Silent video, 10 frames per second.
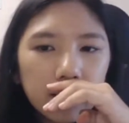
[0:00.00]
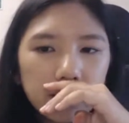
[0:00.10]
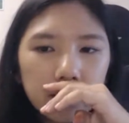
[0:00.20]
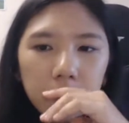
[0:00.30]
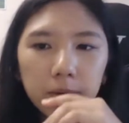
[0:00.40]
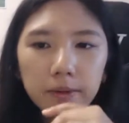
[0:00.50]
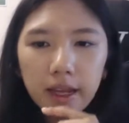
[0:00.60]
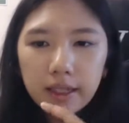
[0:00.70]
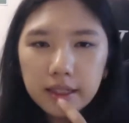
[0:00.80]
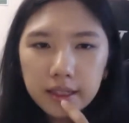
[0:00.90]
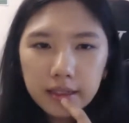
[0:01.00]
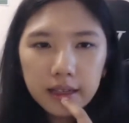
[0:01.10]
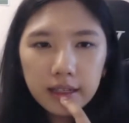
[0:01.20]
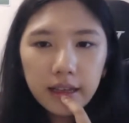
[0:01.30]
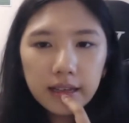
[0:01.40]
So that's
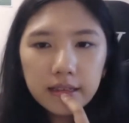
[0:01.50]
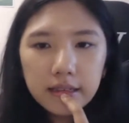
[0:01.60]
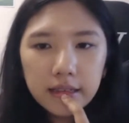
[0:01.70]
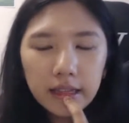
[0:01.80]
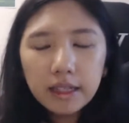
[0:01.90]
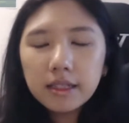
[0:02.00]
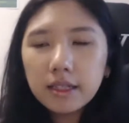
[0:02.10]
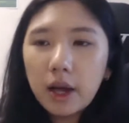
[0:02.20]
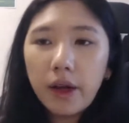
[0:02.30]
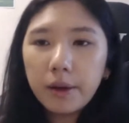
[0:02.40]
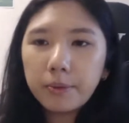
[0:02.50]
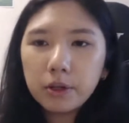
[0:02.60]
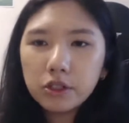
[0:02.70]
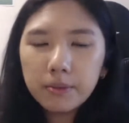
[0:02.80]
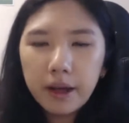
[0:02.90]
at least that's how I
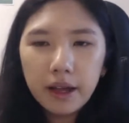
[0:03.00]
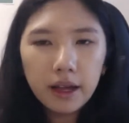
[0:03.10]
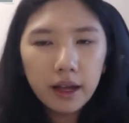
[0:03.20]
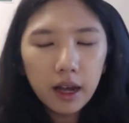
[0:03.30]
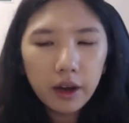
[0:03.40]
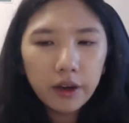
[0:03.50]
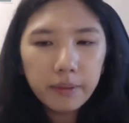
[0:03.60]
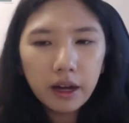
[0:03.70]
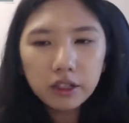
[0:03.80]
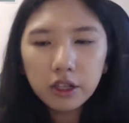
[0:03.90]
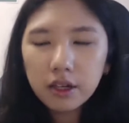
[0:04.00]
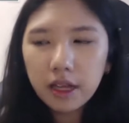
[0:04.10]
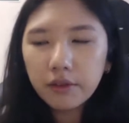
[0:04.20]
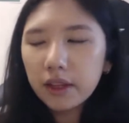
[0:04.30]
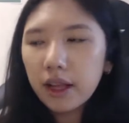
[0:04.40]
approached my hiring manager, because
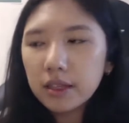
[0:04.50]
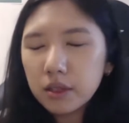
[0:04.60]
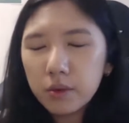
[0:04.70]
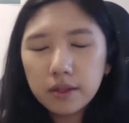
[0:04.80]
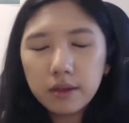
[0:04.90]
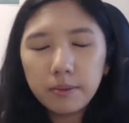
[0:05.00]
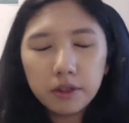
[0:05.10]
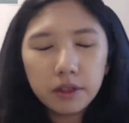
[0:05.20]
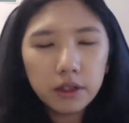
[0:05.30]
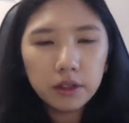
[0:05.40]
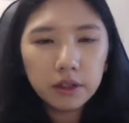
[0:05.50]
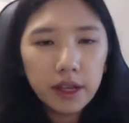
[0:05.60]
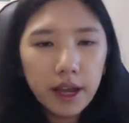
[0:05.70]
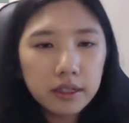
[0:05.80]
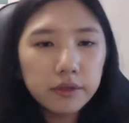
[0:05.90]
I realized he wasn't particularly
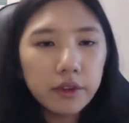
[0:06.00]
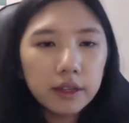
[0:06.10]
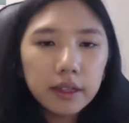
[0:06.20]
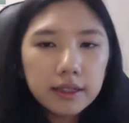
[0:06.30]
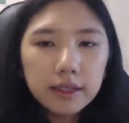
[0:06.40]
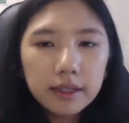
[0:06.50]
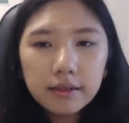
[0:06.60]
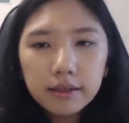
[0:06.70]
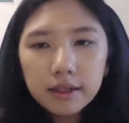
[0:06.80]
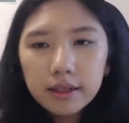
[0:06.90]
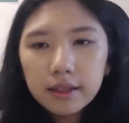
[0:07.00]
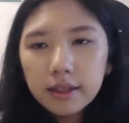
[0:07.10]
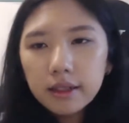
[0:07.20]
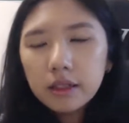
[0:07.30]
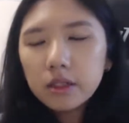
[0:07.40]
active on LinkedIn.
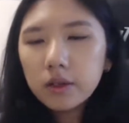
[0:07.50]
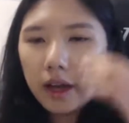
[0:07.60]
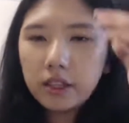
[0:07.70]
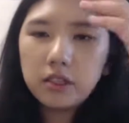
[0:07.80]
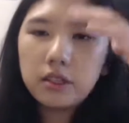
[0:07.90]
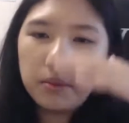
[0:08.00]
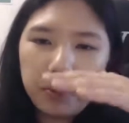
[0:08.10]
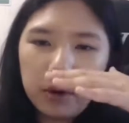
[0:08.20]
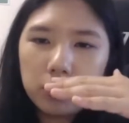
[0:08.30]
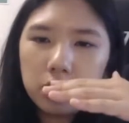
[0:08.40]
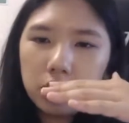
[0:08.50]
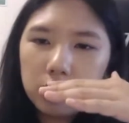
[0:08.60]
So I just approach